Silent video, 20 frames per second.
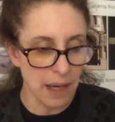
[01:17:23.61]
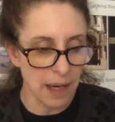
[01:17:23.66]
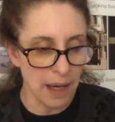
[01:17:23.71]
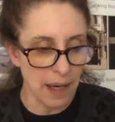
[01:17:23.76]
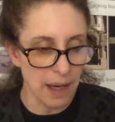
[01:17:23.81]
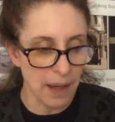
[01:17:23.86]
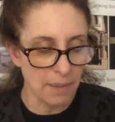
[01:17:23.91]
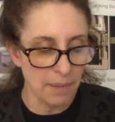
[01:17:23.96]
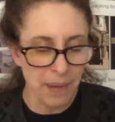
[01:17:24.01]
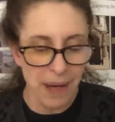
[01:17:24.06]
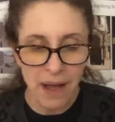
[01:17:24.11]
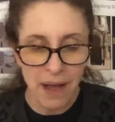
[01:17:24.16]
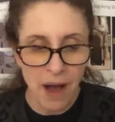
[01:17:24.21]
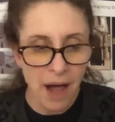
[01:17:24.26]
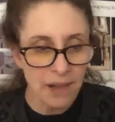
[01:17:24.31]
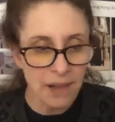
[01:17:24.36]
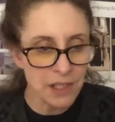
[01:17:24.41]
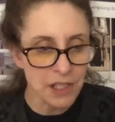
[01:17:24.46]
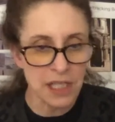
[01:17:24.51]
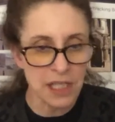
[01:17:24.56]

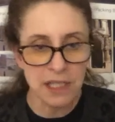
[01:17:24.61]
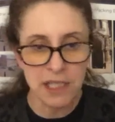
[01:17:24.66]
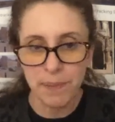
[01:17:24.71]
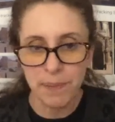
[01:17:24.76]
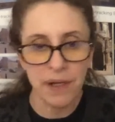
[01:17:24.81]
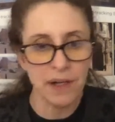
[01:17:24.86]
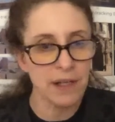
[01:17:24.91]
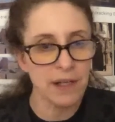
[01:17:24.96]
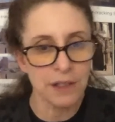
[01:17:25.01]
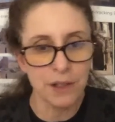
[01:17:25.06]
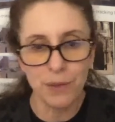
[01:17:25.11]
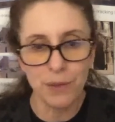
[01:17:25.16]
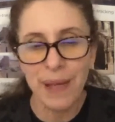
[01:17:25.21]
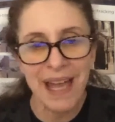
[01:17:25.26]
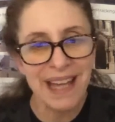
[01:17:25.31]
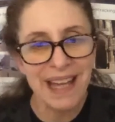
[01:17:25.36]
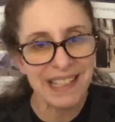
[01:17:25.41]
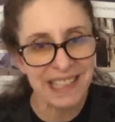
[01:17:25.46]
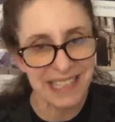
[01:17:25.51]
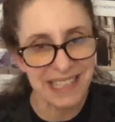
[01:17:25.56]
biology is part of the
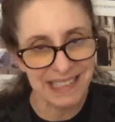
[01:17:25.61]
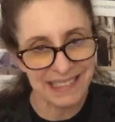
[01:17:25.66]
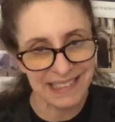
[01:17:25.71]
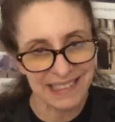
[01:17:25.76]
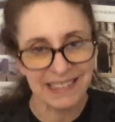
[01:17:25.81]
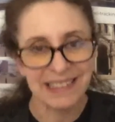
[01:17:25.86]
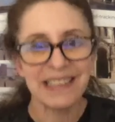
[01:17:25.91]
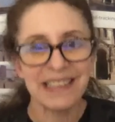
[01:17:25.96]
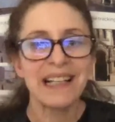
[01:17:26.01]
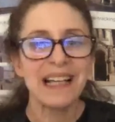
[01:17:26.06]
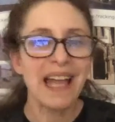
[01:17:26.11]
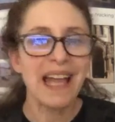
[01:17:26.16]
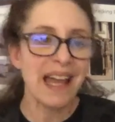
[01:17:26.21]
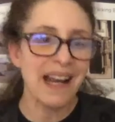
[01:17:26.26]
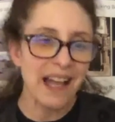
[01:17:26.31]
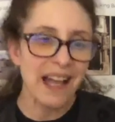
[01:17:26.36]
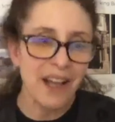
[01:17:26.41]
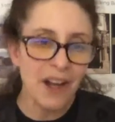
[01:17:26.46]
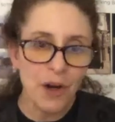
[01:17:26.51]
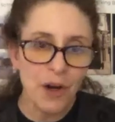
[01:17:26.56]
humanities. And
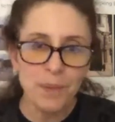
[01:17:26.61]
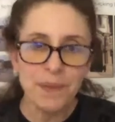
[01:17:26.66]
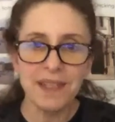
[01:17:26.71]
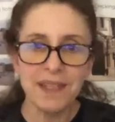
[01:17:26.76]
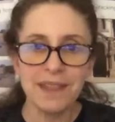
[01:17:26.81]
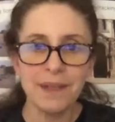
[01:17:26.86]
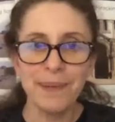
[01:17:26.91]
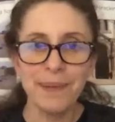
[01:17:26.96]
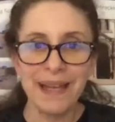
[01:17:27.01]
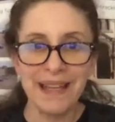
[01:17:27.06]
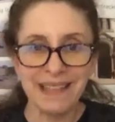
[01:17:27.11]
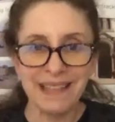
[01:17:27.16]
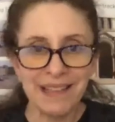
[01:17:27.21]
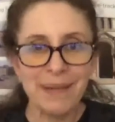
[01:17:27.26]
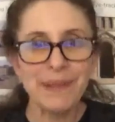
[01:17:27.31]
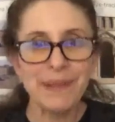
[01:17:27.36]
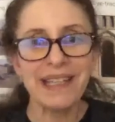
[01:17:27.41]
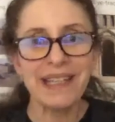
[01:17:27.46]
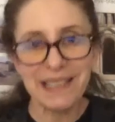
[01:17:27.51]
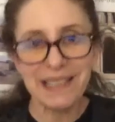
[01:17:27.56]
I hope that the
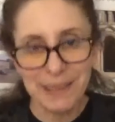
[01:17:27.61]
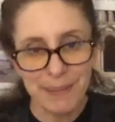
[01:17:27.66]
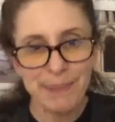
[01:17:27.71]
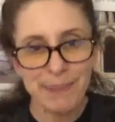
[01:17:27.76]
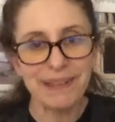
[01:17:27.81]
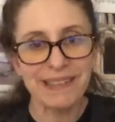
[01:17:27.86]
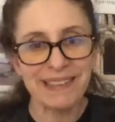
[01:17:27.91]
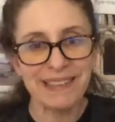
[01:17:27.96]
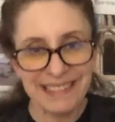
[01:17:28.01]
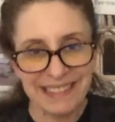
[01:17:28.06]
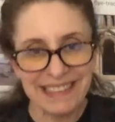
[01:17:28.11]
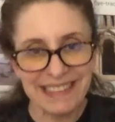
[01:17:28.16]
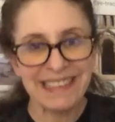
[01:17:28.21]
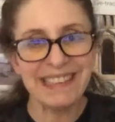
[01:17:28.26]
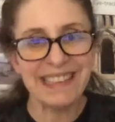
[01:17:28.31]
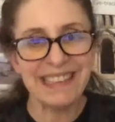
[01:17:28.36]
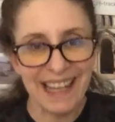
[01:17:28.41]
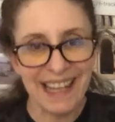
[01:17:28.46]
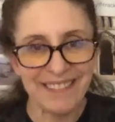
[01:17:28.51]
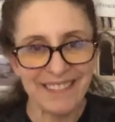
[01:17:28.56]
pandemic gets people to see
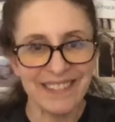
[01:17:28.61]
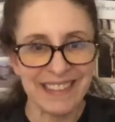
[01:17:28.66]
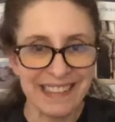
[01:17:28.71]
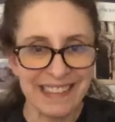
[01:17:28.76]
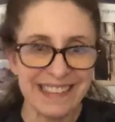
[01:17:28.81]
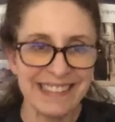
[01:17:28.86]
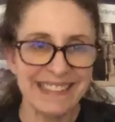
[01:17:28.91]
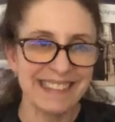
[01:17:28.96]
that, right?